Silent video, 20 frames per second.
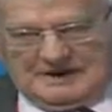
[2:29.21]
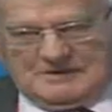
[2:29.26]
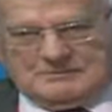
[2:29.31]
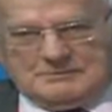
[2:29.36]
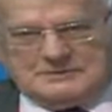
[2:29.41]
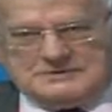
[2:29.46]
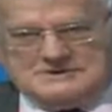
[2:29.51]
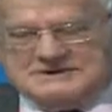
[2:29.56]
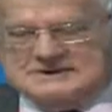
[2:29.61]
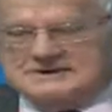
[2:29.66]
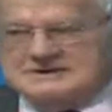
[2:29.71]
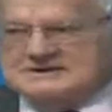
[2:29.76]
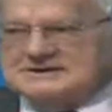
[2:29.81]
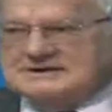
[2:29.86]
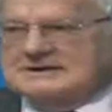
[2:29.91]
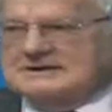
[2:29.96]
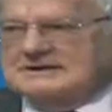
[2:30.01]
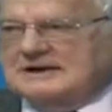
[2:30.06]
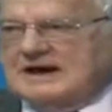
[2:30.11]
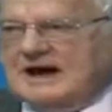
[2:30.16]
which is
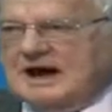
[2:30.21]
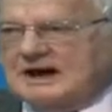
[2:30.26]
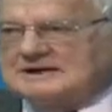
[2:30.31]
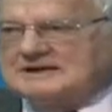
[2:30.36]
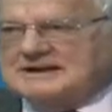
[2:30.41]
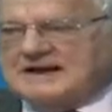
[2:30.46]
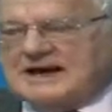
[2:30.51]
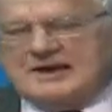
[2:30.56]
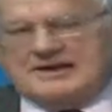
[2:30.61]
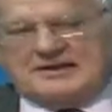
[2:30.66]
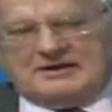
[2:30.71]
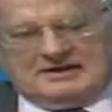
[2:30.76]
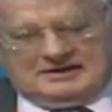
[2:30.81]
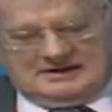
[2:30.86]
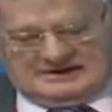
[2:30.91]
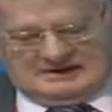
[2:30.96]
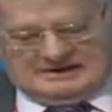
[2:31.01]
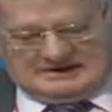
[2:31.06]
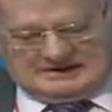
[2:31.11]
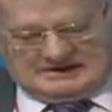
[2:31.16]
hung together
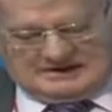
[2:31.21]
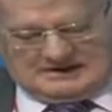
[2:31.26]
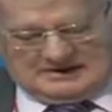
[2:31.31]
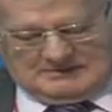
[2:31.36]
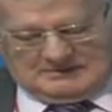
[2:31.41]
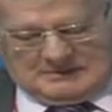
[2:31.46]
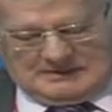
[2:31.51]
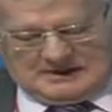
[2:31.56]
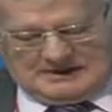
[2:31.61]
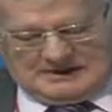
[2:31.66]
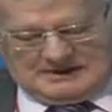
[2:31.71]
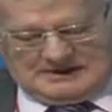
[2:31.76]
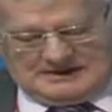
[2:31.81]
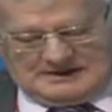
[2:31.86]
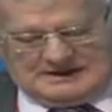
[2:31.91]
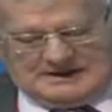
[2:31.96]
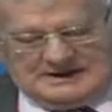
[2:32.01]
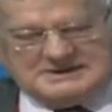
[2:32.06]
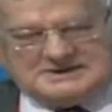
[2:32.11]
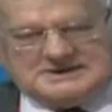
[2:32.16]
by
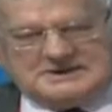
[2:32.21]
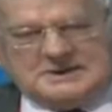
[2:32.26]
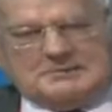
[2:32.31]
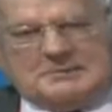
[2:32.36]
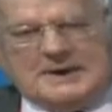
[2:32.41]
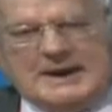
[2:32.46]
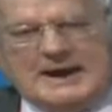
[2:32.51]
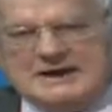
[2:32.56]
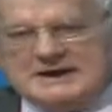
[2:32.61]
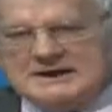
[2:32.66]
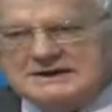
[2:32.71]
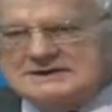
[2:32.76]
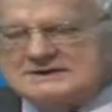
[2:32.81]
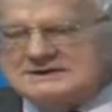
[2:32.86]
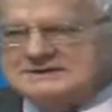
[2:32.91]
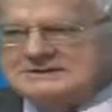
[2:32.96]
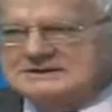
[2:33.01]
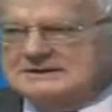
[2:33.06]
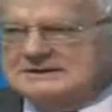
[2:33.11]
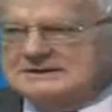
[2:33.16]

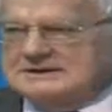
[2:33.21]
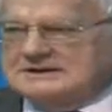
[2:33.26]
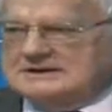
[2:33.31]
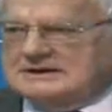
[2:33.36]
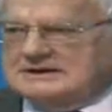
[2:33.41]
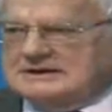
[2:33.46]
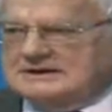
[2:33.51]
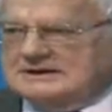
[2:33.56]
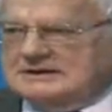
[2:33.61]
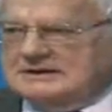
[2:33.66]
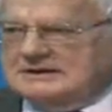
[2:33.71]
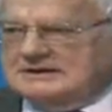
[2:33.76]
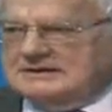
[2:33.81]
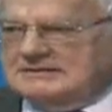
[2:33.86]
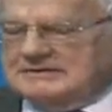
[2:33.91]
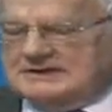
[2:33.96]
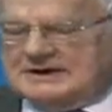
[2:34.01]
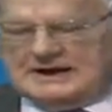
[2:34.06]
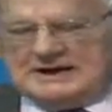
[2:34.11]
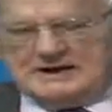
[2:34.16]
interdependence
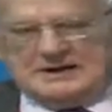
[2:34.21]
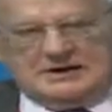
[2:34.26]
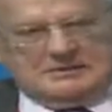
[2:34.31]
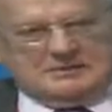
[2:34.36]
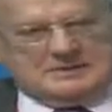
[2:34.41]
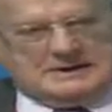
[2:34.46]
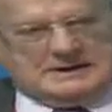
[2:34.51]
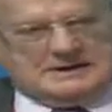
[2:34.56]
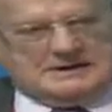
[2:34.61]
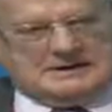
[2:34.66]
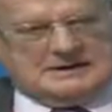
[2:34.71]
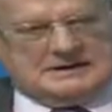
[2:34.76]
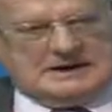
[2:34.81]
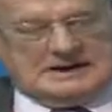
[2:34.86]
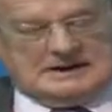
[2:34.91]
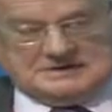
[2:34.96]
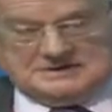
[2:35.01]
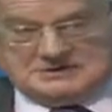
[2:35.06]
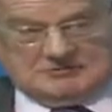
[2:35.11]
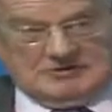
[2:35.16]
of an economic
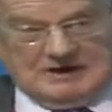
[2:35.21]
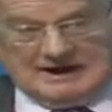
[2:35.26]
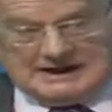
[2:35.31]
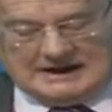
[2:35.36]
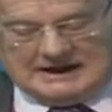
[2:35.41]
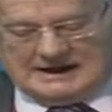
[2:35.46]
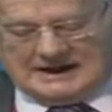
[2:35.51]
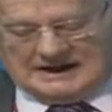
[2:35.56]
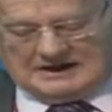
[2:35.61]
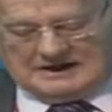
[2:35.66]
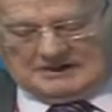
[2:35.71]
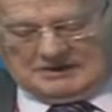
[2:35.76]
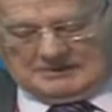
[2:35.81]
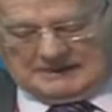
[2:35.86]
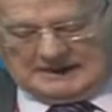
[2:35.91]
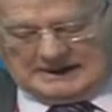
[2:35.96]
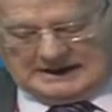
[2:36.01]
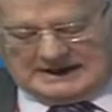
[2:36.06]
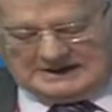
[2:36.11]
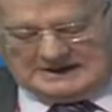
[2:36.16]
and directly
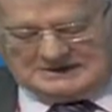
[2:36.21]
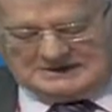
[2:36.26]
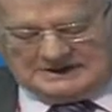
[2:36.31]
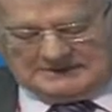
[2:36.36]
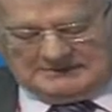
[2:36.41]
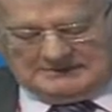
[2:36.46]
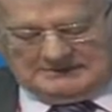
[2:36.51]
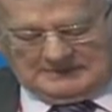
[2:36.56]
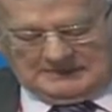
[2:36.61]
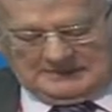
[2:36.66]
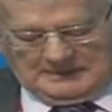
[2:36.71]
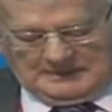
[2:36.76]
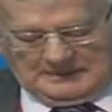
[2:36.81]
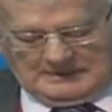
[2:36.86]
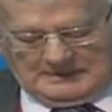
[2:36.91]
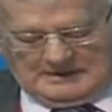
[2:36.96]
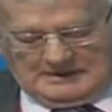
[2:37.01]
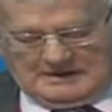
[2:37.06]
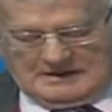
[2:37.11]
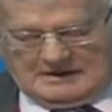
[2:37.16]
economic nature.
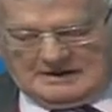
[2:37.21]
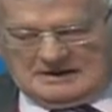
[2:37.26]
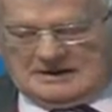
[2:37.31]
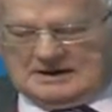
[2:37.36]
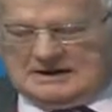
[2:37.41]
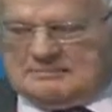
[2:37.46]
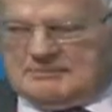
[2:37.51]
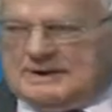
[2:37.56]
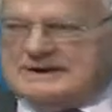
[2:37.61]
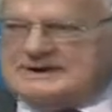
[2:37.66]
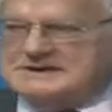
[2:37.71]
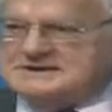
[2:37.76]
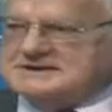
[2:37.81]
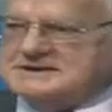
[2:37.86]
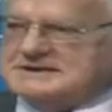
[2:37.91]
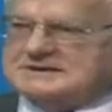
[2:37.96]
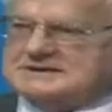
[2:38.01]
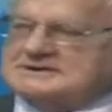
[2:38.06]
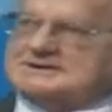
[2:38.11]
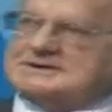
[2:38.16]
It means
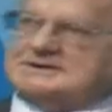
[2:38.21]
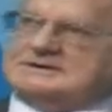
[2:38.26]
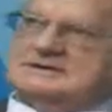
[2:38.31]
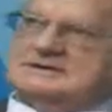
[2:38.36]
that